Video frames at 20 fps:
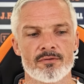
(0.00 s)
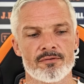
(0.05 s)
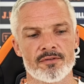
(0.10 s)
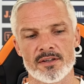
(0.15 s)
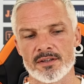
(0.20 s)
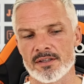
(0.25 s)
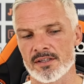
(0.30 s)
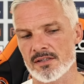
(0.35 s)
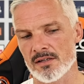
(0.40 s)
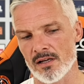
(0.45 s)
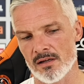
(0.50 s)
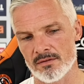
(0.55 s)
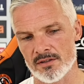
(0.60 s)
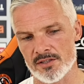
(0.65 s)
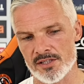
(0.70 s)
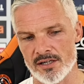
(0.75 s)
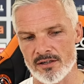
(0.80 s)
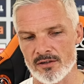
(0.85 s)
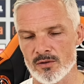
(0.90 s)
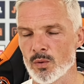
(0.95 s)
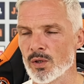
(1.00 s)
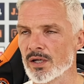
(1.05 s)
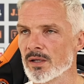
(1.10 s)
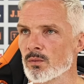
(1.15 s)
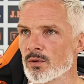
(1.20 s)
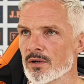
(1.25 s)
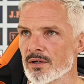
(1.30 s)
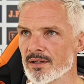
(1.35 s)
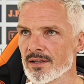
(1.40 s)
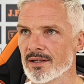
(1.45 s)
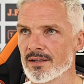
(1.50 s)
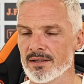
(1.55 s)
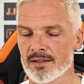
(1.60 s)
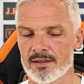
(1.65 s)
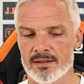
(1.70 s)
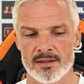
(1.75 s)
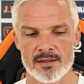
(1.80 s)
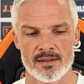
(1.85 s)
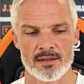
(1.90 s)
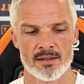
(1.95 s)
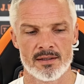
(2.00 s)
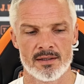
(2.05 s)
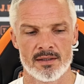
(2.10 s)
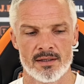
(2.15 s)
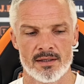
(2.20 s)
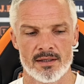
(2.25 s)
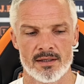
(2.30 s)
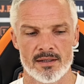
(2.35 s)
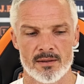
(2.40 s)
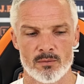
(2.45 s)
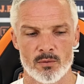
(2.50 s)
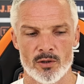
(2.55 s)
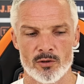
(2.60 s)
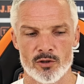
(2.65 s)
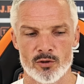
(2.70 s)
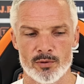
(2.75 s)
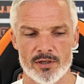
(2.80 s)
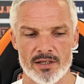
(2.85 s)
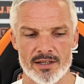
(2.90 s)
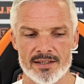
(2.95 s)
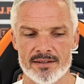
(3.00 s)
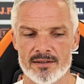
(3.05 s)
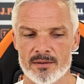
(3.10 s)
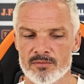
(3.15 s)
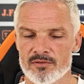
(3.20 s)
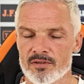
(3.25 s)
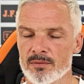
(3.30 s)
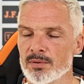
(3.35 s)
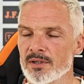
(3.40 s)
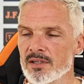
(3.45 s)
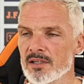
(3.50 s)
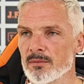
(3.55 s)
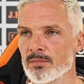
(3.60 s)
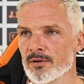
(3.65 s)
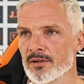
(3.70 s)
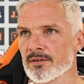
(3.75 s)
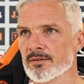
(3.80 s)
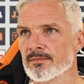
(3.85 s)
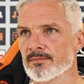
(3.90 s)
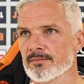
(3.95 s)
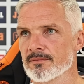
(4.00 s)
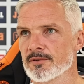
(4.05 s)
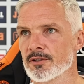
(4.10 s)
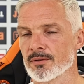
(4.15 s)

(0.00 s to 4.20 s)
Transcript: Fitness levels aren't quite where they need, where you would like them to be, but,